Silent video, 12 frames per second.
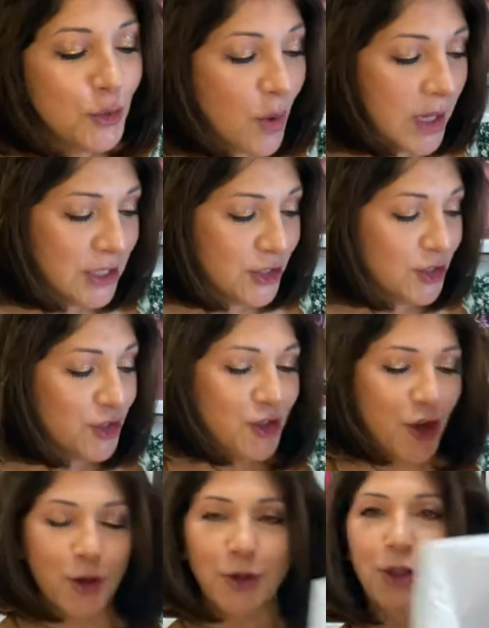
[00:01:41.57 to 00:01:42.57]
want to
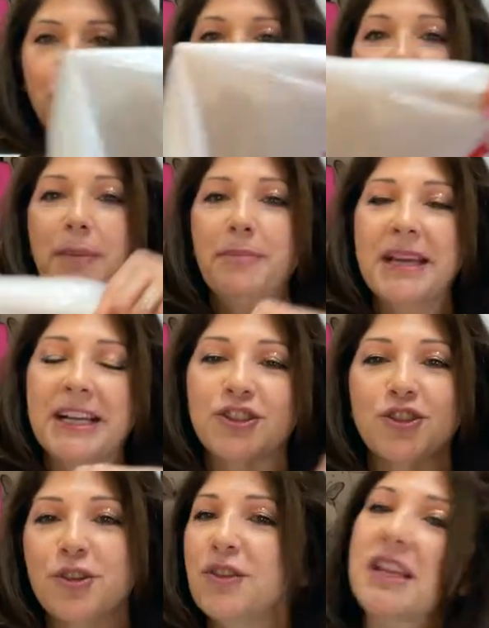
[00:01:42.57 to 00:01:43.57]
show you a
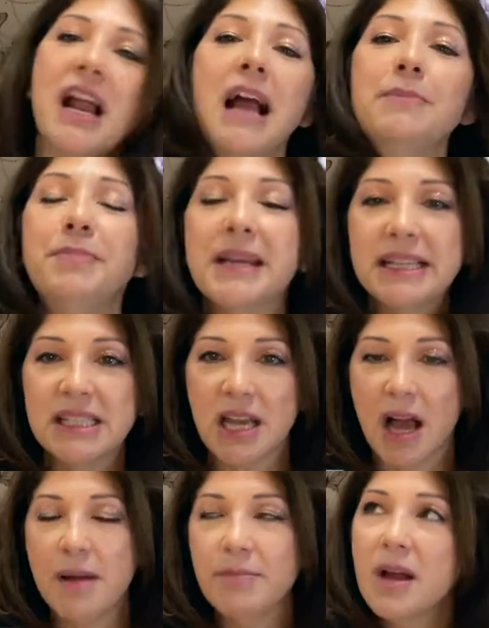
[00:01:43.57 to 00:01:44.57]
picture that I picked
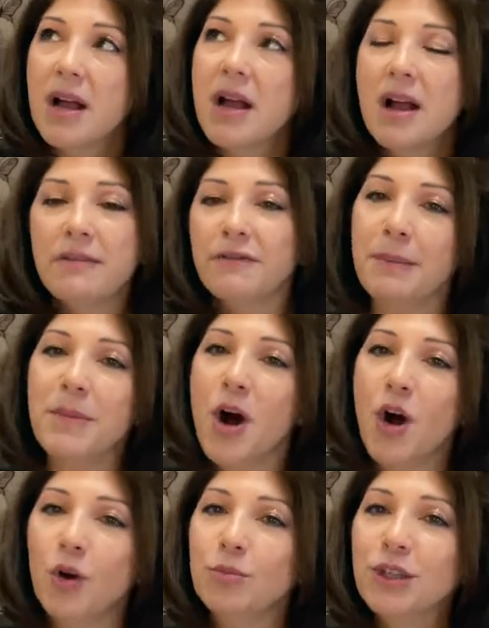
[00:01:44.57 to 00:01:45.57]
up from
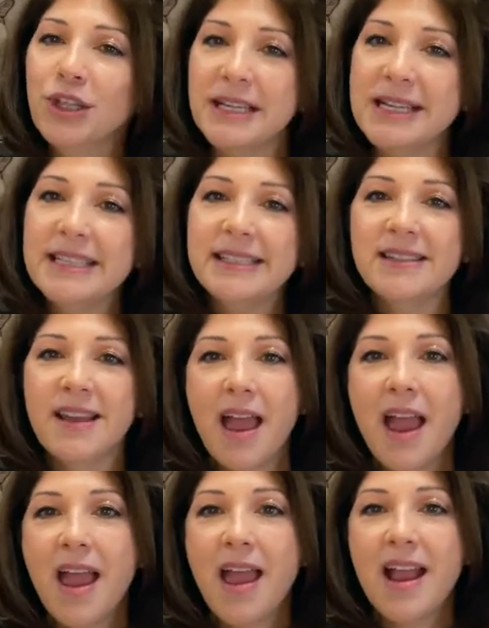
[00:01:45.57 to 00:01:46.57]
Home Goods,
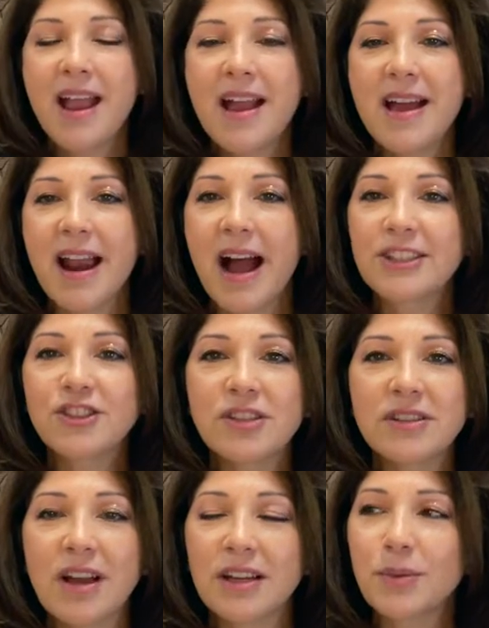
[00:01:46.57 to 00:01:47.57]
and I
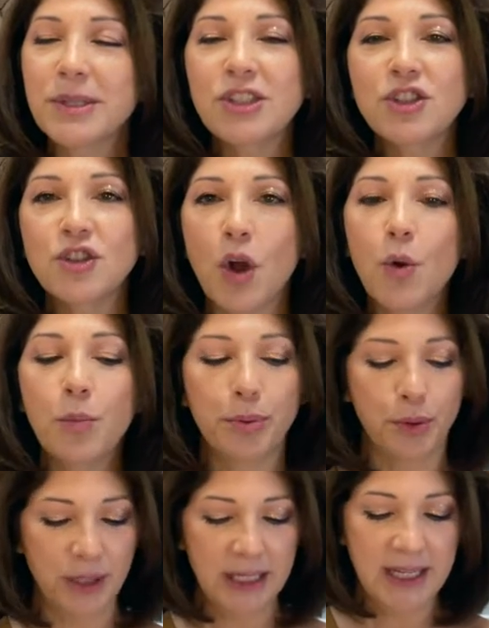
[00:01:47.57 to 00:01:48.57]
just thought it was so
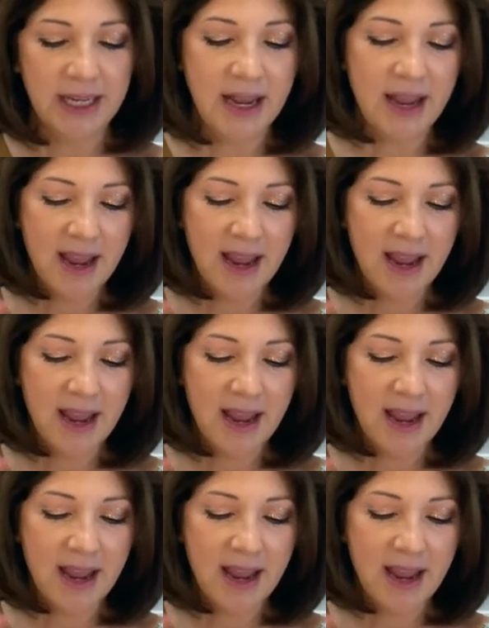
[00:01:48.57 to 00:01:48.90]
pretty,